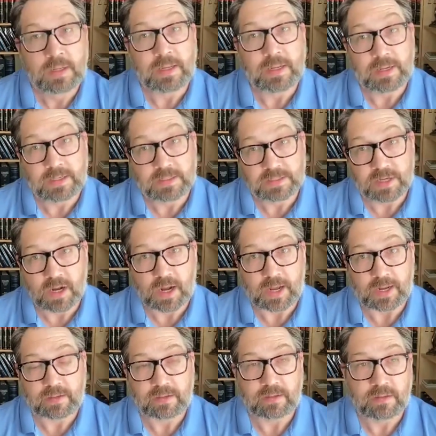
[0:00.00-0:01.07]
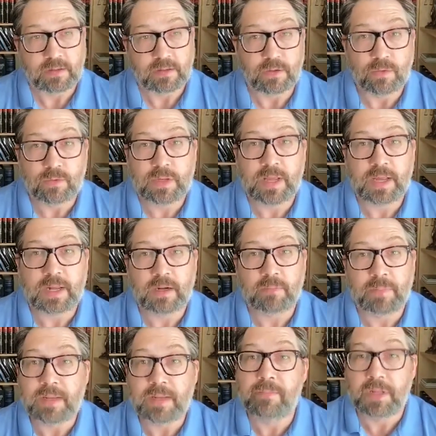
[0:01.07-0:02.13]
It is not. You can
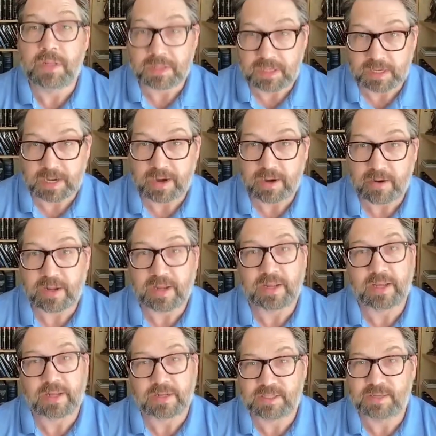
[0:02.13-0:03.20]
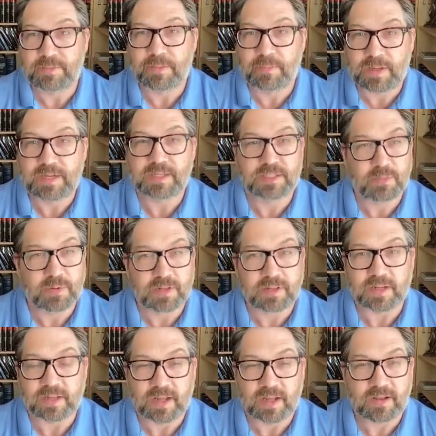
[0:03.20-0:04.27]
be a millionaire and get CPP
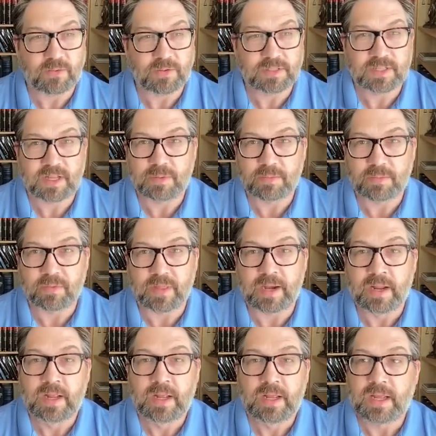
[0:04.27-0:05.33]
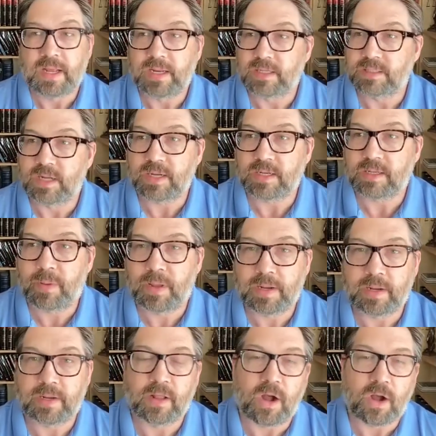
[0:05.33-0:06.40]
disability. I always tell people that. It is not
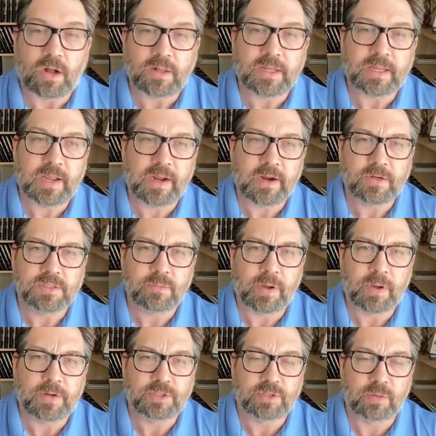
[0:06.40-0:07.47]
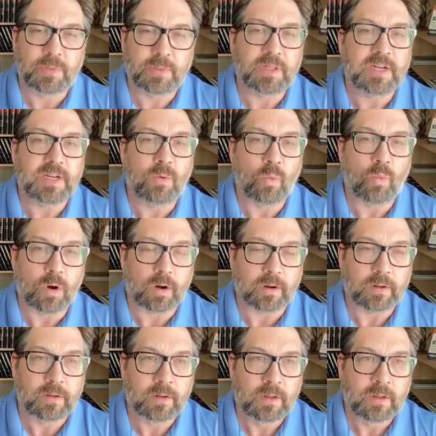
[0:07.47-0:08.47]
dependent. All it cares about is your ability to work.